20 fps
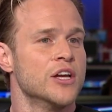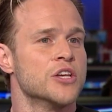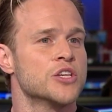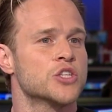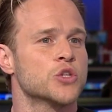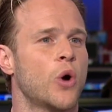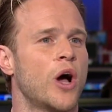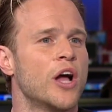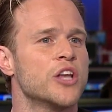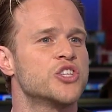
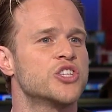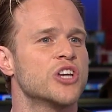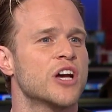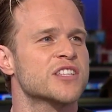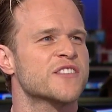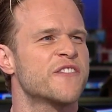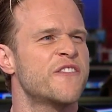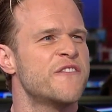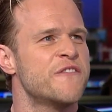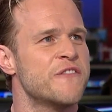So I
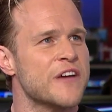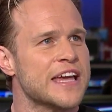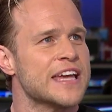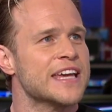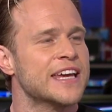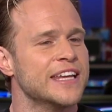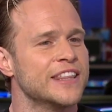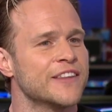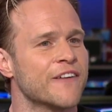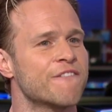just
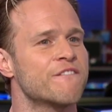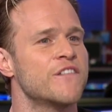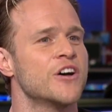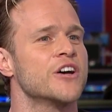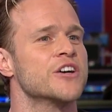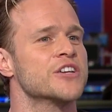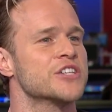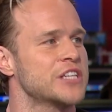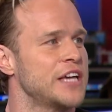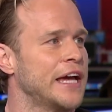think in the
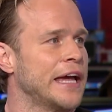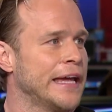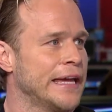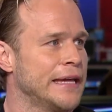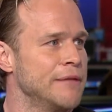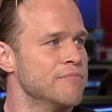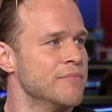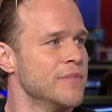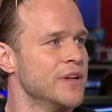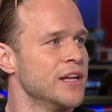first
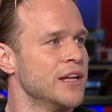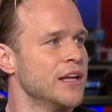game,